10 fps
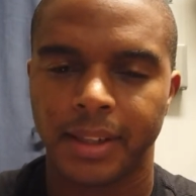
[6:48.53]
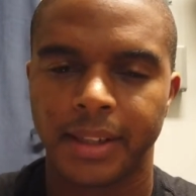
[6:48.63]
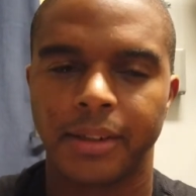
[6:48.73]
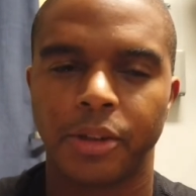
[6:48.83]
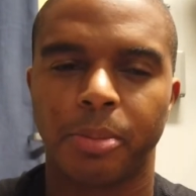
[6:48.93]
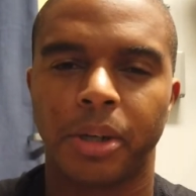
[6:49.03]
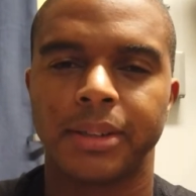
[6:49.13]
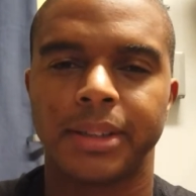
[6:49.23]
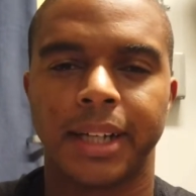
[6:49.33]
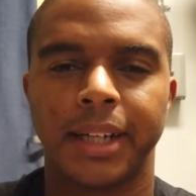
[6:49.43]
get those
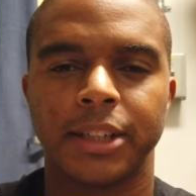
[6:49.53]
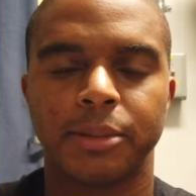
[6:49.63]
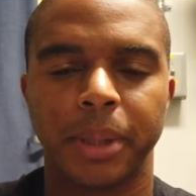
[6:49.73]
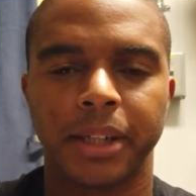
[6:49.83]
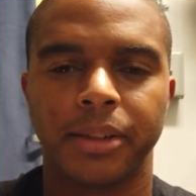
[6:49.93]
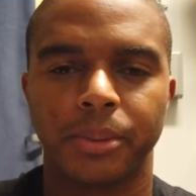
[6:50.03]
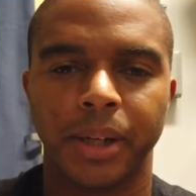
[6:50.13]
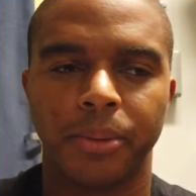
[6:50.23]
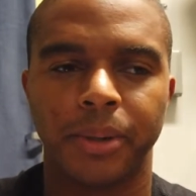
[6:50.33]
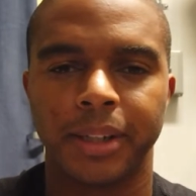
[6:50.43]
parts and kind of spec it the
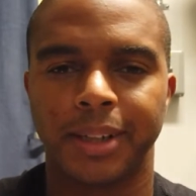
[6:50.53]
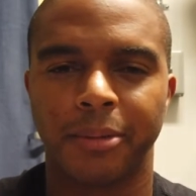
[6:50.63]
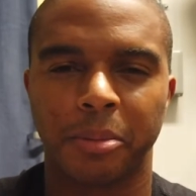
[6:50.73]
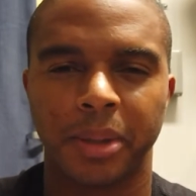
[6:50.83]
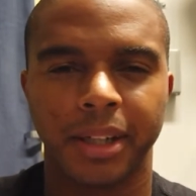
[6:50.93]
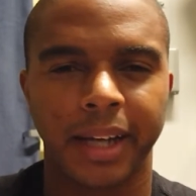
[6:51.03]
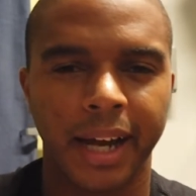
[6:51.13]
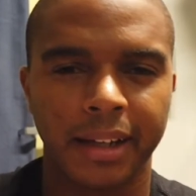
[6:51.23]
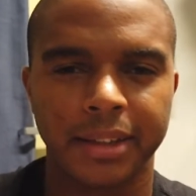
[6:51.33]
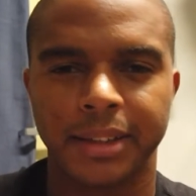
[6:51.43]
way I want, because I'm going to put a
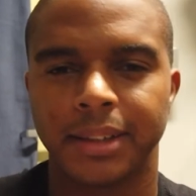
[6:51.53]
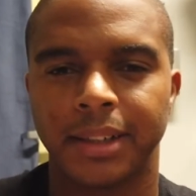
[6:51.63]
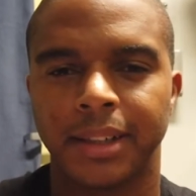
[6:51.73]
Callie's